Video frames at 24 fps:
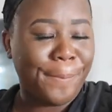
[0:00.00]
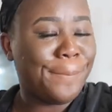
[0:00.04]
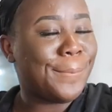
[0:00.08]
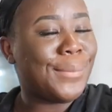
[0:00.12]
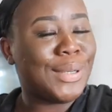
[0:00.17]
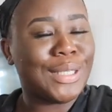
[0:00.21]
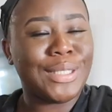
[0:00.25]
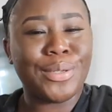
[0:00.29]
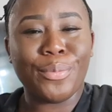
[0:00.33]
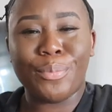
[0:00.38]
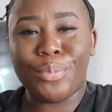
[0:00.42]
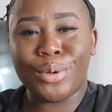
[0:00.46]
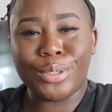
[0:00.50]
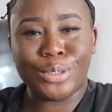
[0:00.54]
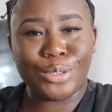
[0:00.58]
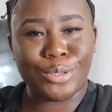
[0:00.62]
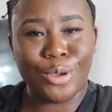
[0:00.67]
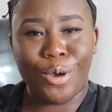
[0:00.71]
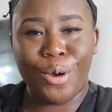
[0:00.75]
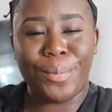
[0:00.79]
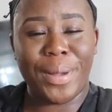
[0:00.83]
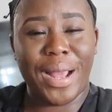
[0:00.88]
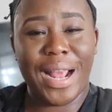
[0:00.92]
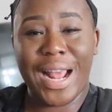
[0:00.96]
But the
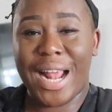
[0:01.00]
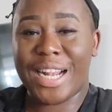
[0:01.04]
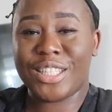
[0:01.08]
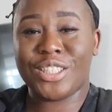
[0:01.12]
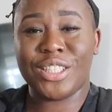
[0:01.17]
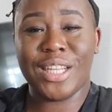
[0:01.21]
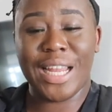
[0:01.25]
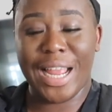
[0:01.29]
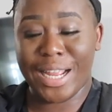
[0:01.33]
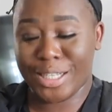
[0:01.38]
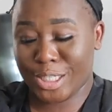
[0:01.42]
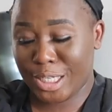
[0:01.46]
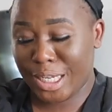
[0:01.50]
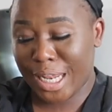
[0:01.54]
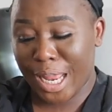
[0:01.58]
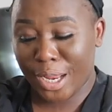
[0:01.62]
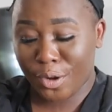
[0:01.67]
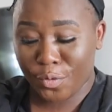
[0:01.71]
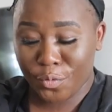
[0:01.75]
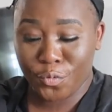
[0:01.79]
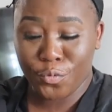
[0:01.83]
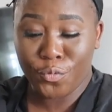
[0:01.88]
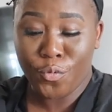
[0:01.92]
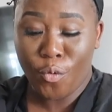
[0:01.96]
bottom, I actually had to
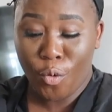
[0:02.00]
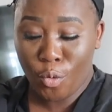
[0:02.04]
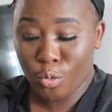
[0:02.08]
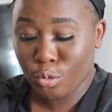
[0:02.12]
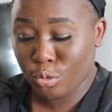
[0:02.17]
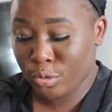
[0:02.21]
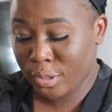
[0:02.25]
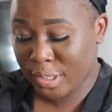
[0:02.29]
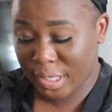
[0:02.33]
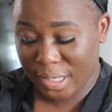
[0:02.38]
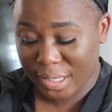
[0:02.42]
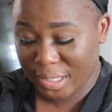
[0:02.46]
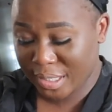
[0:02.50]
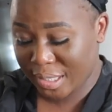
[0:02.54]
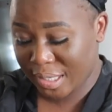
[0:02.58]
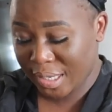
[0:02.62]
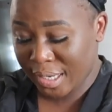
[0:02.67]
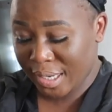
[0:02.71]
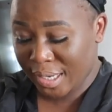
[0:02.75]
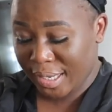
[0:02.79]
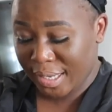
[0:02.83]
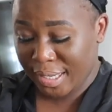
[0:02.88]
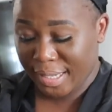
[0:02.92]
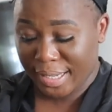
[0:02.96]
like fold it
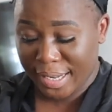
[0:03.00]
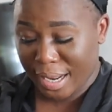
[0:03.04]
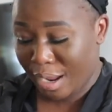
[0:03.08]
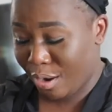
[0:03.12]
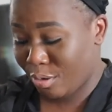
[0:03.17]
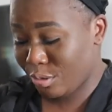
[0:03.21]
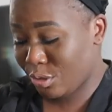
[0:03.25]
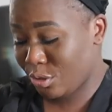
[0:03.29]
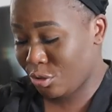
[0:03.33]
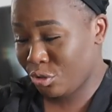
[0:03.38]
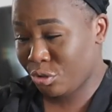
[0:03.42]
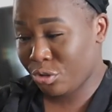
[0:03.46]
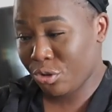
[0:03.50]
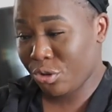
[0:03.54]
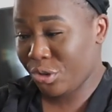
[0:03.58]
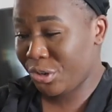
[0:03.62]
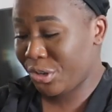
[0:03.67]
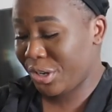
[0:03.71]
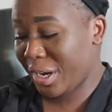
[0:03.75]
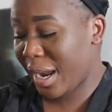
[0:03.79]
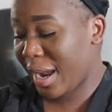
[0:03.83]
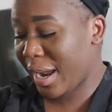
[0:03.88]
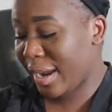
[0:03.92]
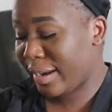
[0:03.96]
now to show
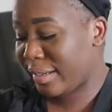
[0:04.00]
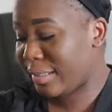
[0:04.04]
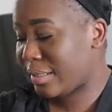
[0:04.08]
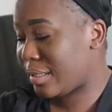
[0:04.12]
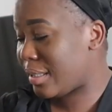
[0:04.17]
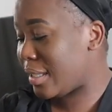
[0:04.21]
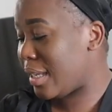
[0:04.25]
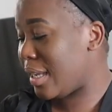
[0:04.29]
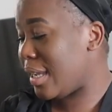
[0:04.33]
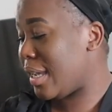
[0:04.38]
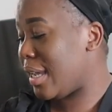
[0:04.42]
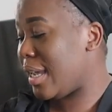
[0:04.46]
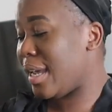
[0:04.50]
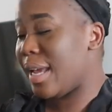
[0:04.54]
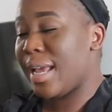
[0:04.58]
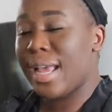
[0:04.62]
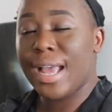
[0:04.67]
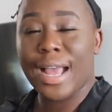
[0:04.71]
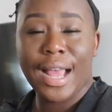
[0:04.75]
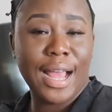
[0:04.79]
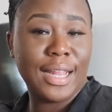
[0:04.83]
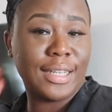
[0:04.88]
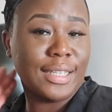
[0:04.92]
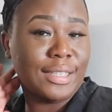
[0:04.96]
you guys.
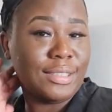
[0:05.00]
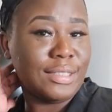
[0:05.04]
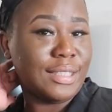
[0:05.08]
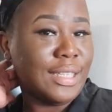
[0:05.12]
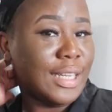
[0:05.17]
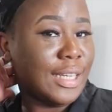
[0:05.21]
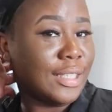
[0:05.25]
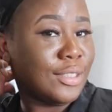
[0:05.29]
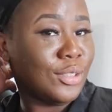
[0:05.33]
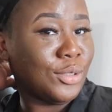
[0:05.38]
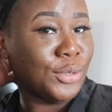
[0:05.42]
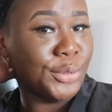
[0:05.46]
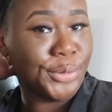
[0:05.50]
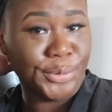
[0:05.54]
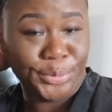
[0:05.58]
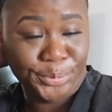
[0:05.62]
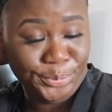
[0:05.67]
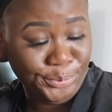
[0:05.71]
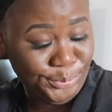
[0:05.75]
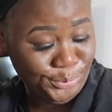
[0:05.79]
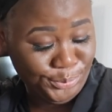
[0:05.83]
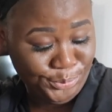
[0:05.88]
And I was like, no.